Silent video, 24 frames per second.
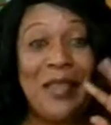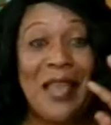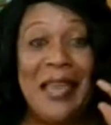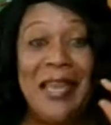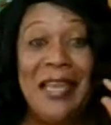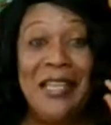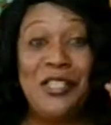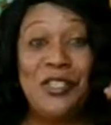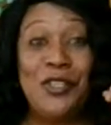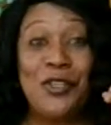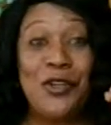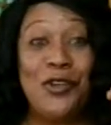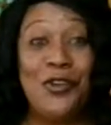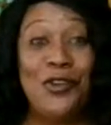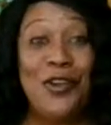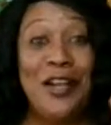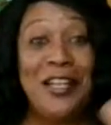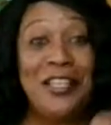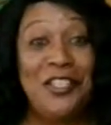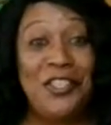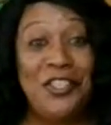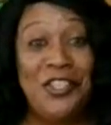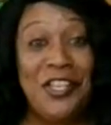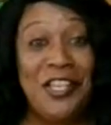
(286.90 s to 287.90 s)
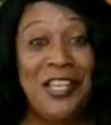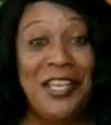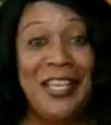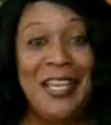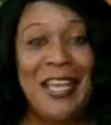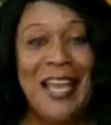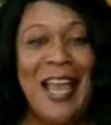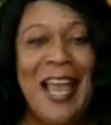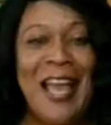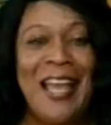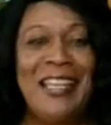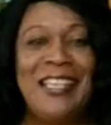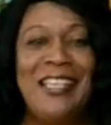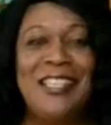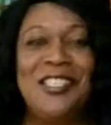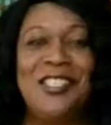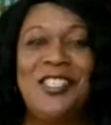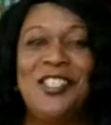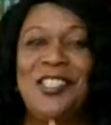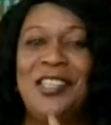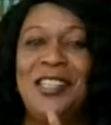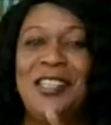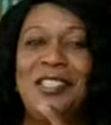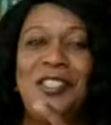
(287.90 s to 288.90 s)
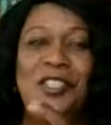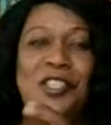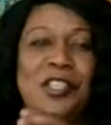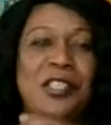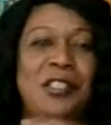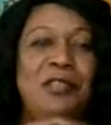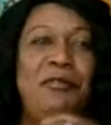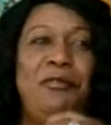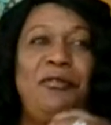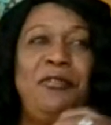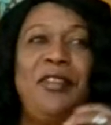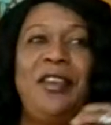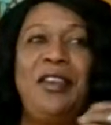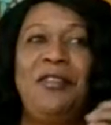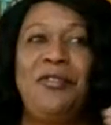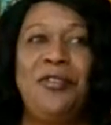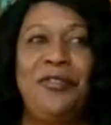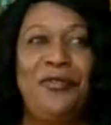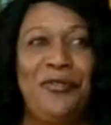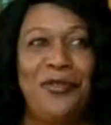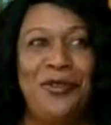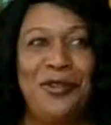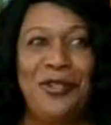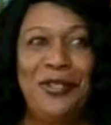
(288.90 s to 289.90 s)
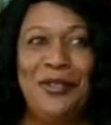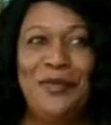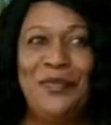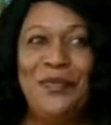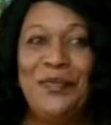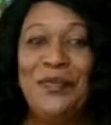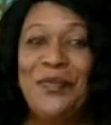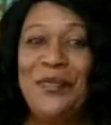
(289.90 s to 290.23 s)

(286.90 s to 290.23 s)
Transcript: it's crunchy, and it's just flavorful.